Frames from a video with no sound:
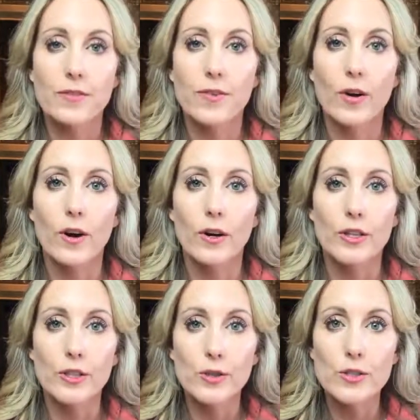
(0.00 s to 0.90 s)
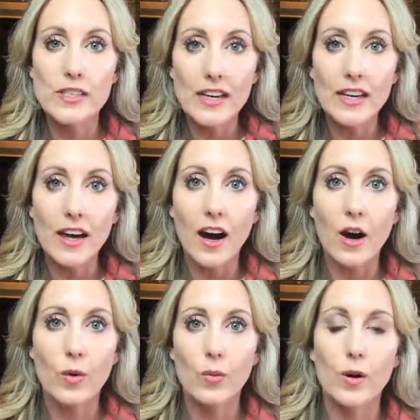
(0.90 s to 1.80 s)
for using
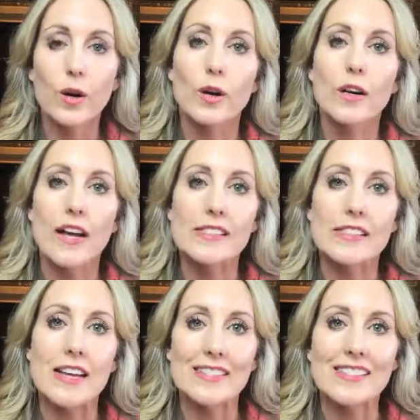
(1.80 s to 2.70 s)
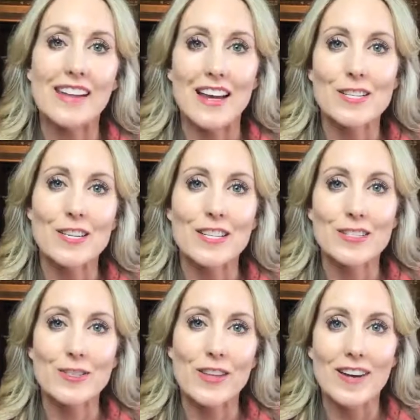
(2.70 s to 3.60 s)
our word as a destination
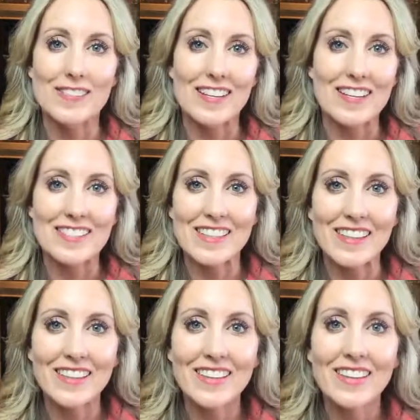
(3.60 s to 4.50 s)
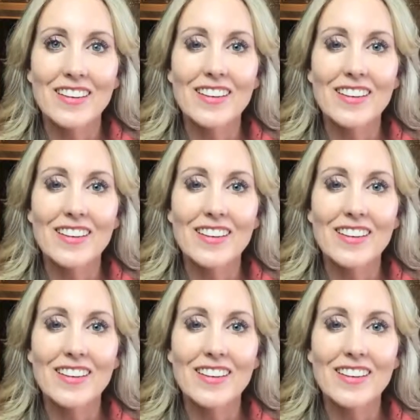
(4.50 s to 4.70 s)
in 2018